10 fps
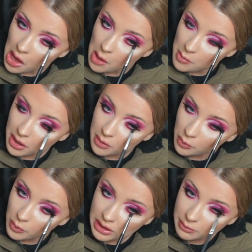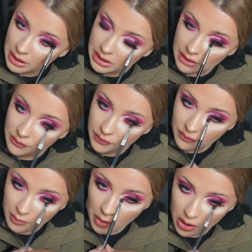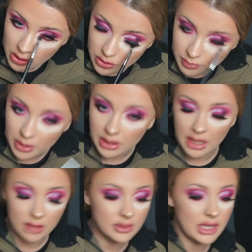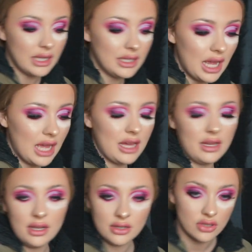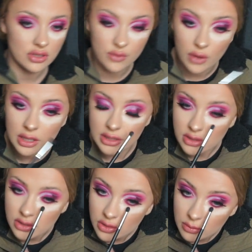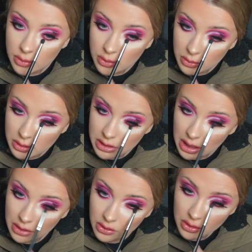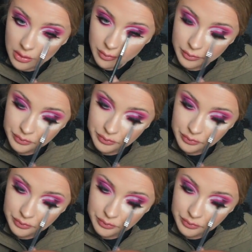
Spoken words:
and make it a wee bit different from hers, but then I was like, nah, hers looks far nicer, so I'm just going to stick to it.